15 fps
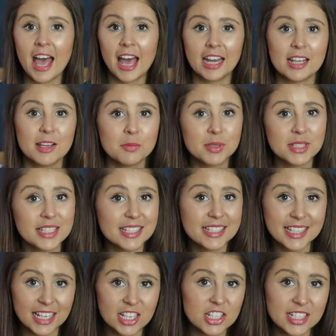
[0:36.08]
And it was the
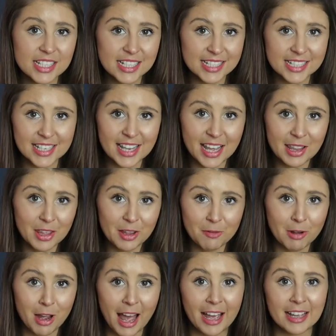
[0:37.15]
second season that they
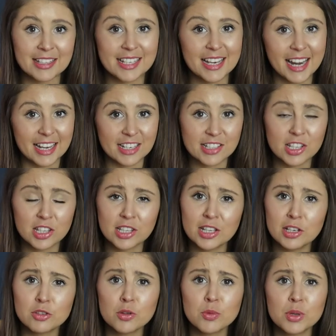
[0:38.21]
were at St Anne's
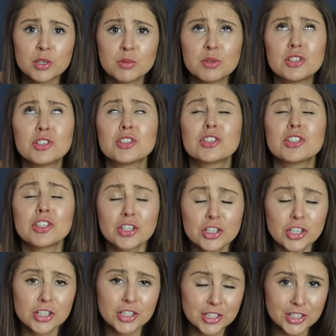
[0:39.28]
Cathedral, which was just
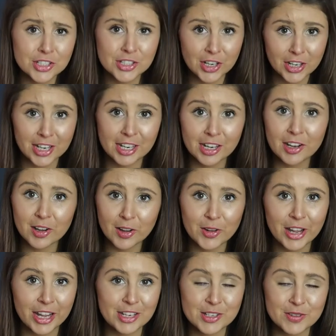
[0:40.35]
such a stunning
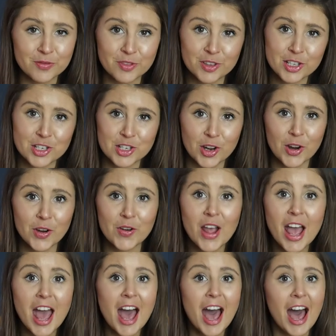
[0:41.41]
location for the show.
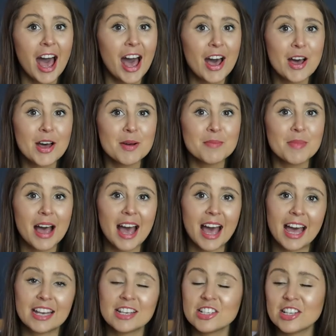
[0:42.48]
Um,
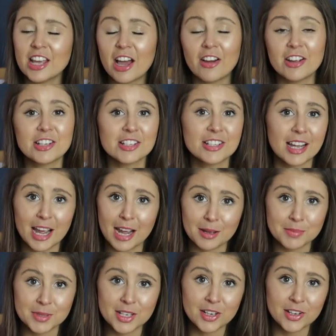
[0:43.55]
and yeah, I just
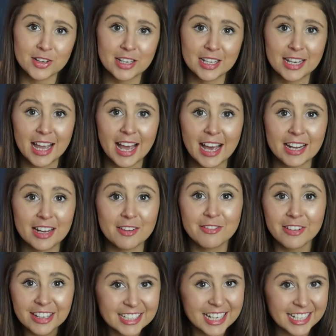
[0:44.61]
absolutely had a
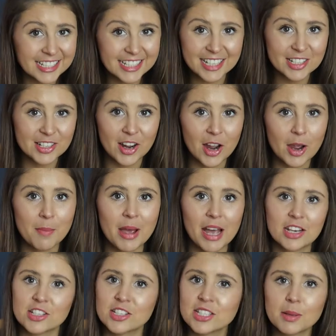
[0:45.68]
fantastic time
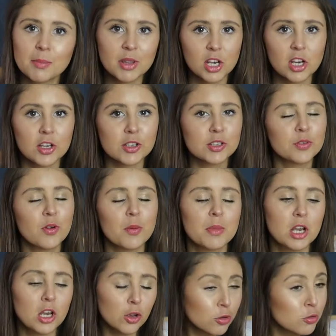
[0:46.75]
and some of the looks from
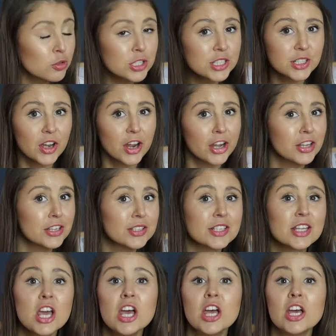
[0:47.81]
the local designers